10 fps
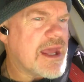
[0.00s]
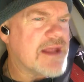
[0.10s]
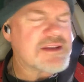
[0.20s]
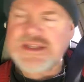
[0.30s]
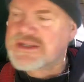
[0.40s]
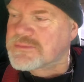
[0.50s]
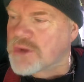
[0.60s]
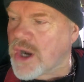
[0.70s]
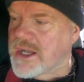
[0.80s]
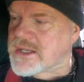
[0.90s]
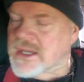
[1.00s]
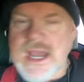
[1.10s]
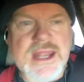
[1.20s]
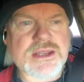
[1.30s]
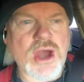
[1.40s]
it's starting to
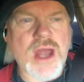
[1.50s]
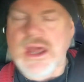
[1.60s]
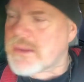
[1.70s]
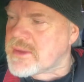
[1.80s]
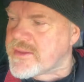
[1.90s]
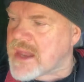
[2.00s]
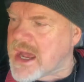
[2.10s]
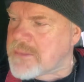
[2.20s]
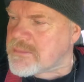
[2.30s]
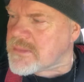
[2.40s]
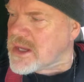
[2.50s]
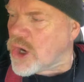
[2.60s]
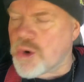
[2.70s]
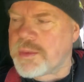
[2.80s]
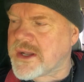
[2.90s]
kind of dawn on me that I'm
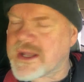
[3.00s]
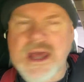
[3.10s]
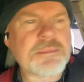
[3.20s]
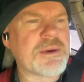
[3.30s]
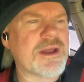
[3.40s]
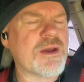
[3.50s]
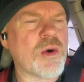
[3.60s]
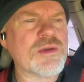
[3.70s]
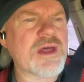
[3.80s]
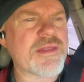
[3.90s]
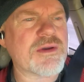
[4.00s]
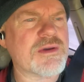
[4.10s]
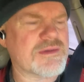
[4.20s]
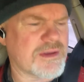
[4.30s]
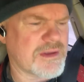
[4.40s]
opening up a whole nother
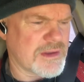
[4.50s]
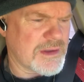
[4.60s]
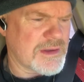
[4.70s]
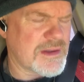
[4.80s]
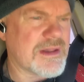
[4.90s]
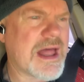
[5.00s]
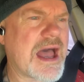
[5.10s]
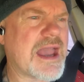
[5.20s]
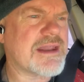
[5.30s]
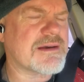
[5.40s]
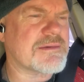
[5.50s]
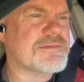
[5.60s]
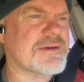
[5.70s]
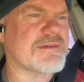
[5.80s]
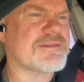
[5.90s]
line
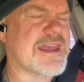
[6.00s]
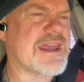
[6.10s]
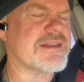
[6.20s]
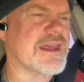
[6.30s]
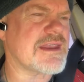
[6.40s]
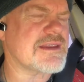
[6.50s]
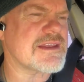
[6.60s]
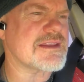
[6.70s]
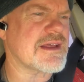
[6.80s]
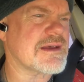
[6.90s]
of healing in